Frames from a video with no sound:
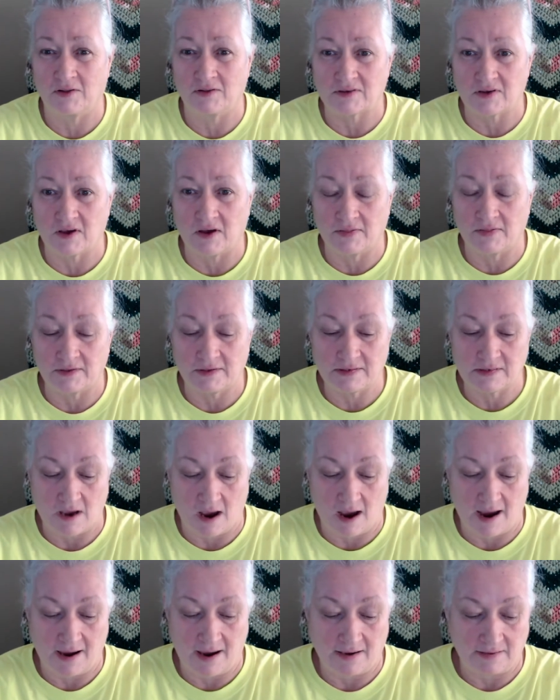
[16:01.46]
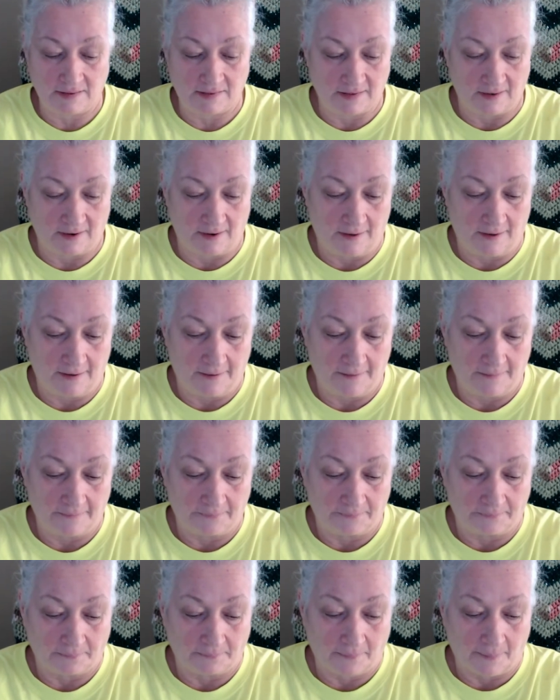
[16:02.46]
on the size.
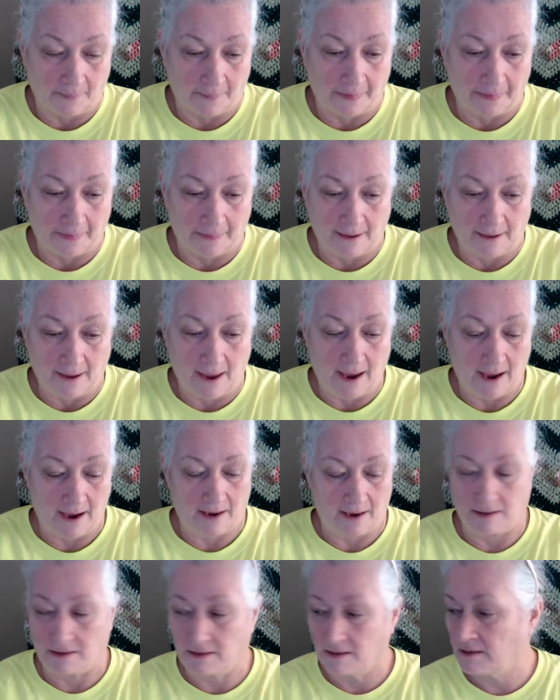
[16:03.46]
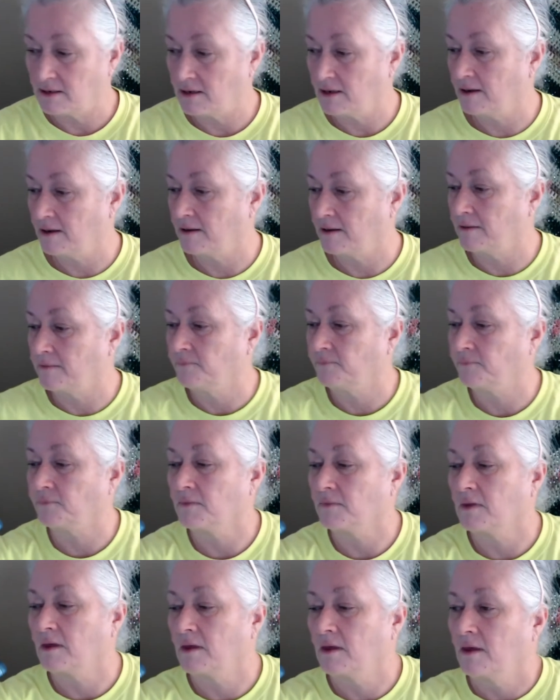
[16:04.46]
And
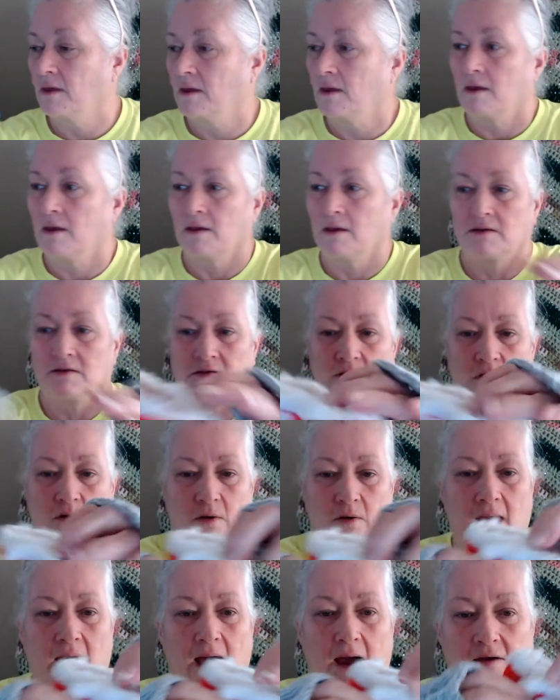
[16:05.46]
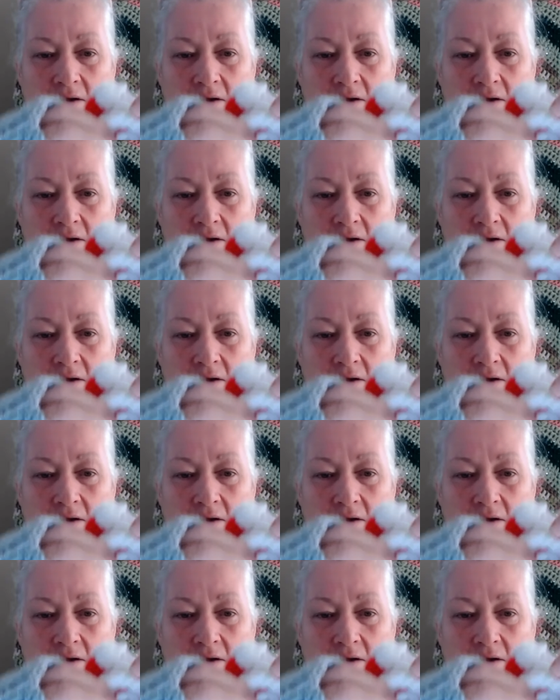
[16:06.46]
so how you